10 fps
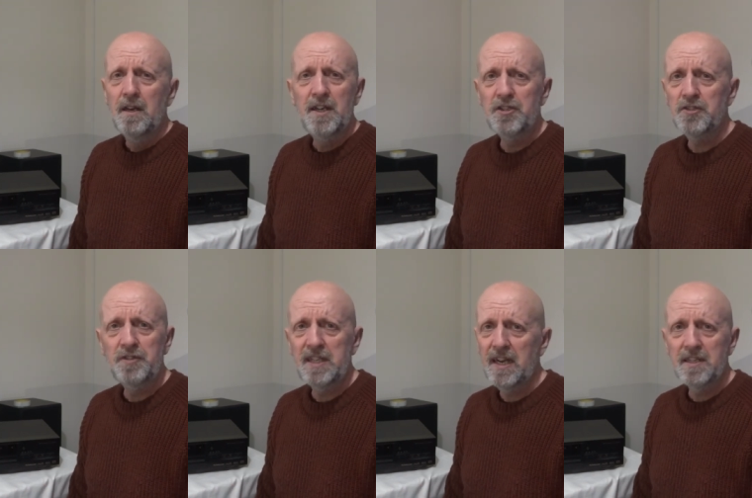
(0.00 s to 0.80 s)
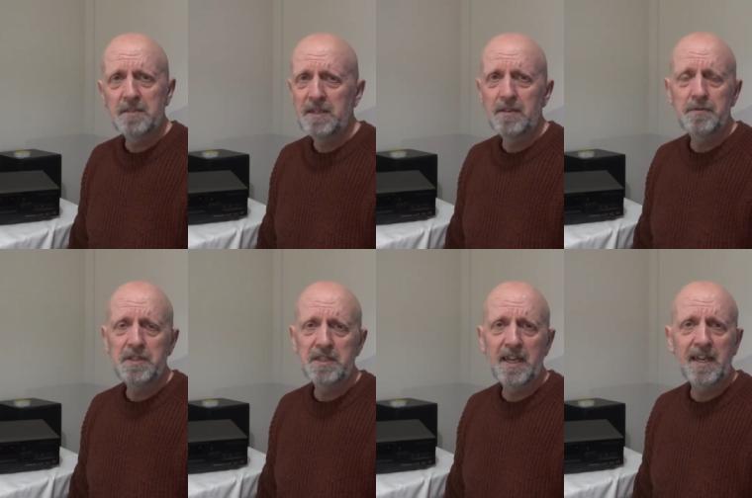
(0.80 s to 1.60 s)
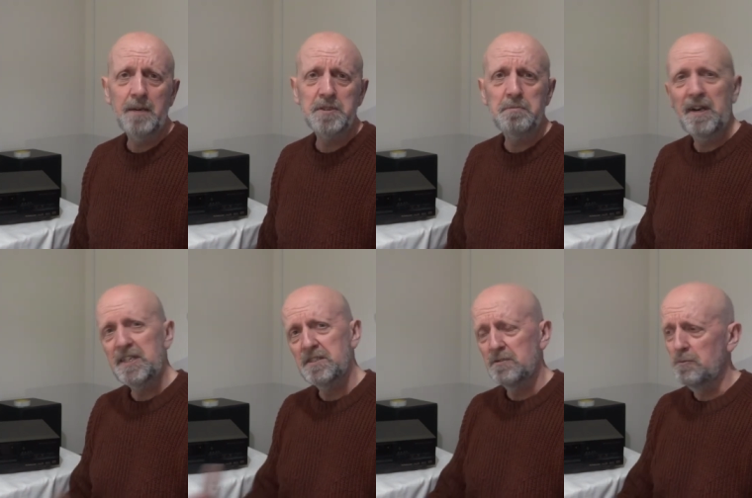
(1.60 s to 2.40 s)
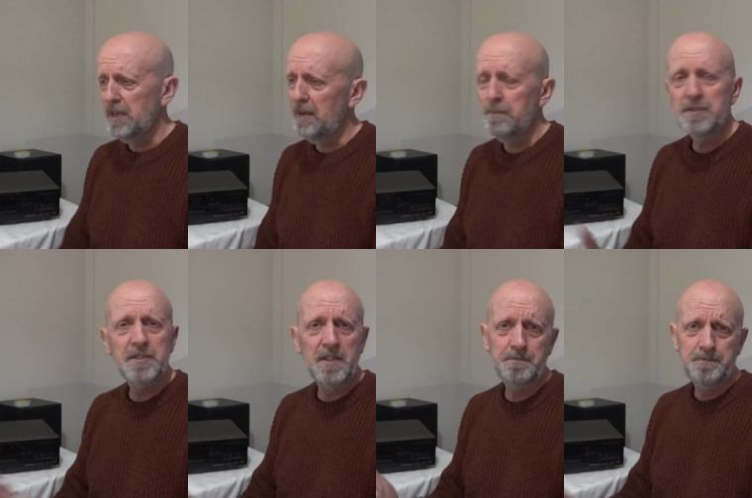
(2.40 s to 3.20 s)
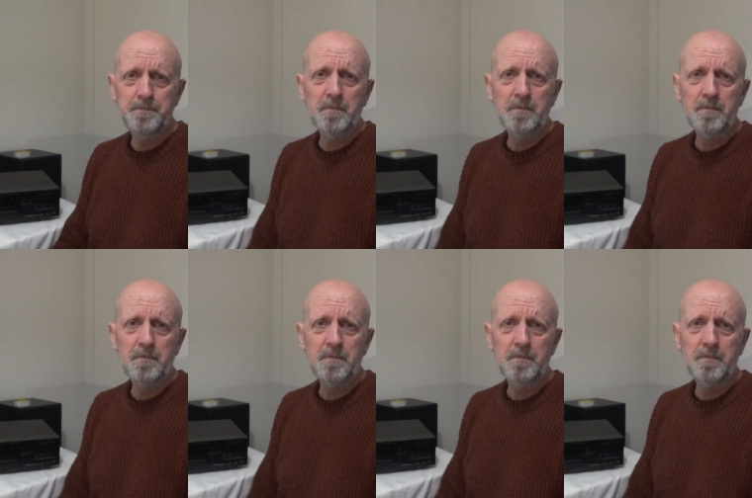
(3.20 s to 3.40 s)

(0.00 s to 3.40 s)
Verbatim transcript: It's just ridiculous. I mean, obviously take up space and all that, but um,